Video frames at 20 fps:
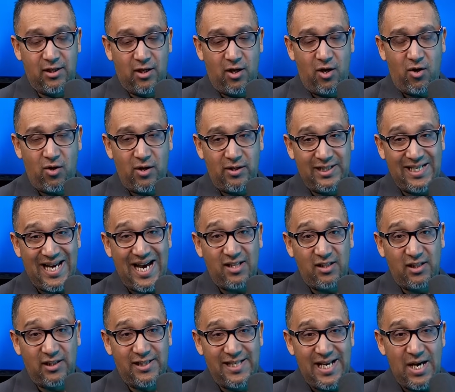the
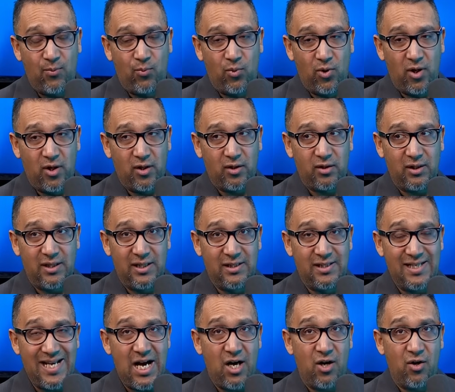Atlas Network is
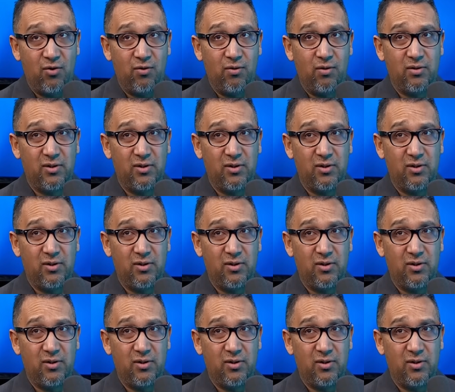now